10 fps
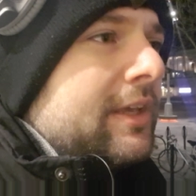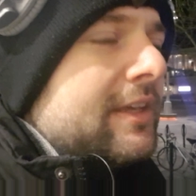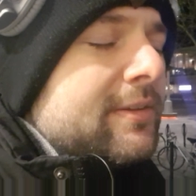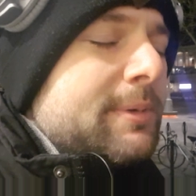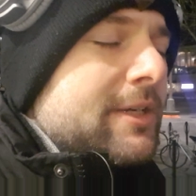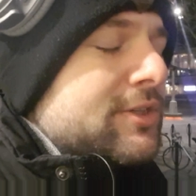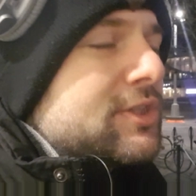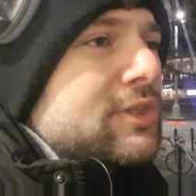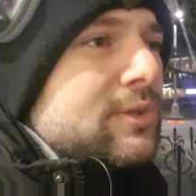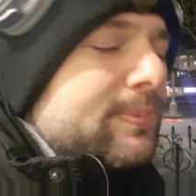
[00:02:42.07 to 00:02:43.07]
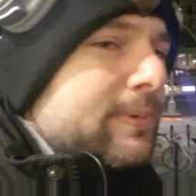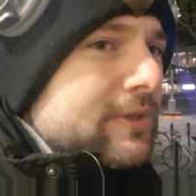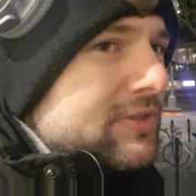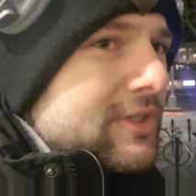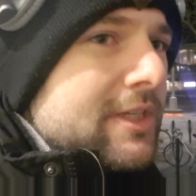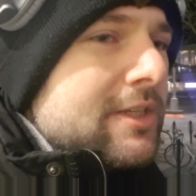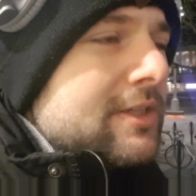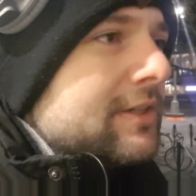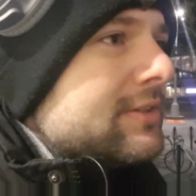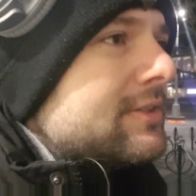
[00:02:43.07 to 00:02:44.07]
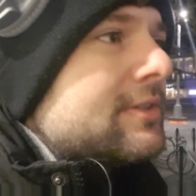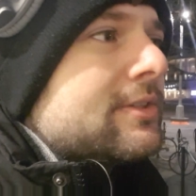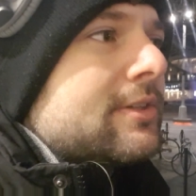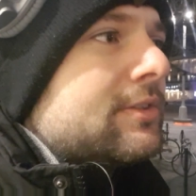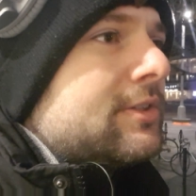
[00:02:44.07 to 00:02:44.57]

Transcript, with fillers: either be a super genius